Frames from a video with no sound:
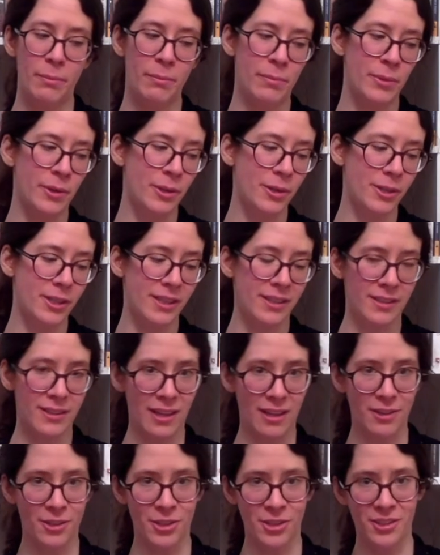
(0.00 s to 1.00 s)
bird
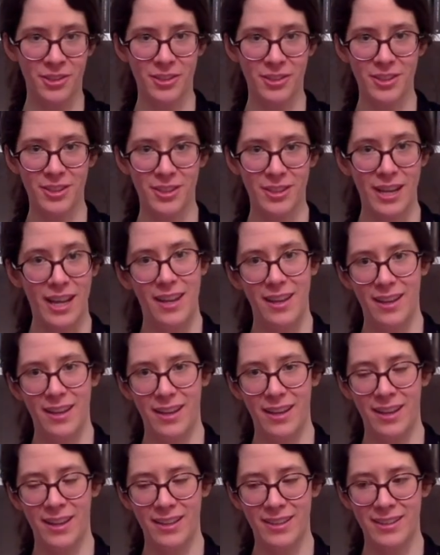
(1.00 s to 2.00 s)
intelligence,
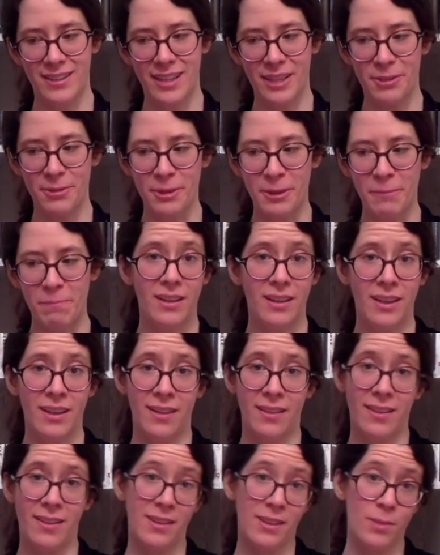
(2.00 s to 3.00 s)
et cetera.
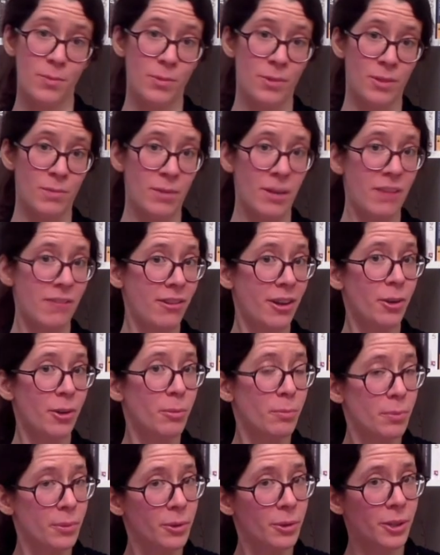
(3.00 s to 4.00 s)
And this was my final
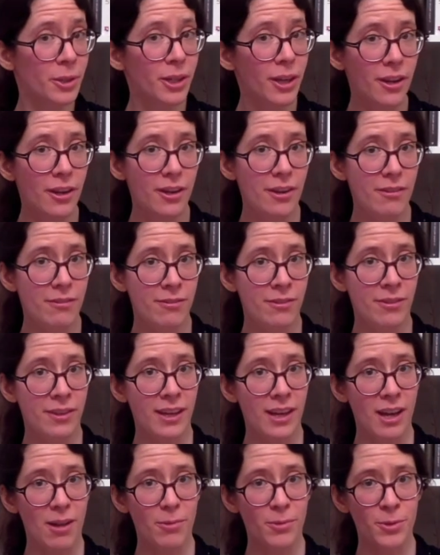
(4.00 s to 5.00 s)
book for the
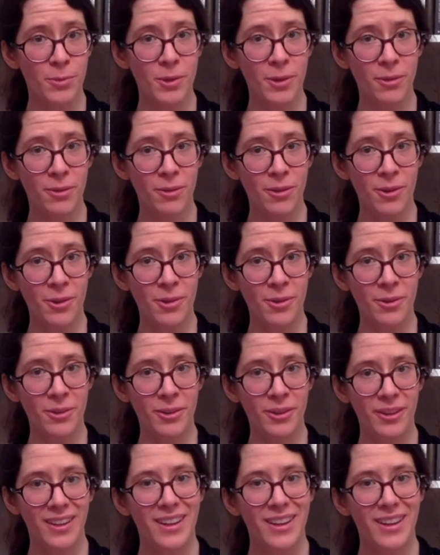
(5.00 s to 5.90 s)
Owls Readathon.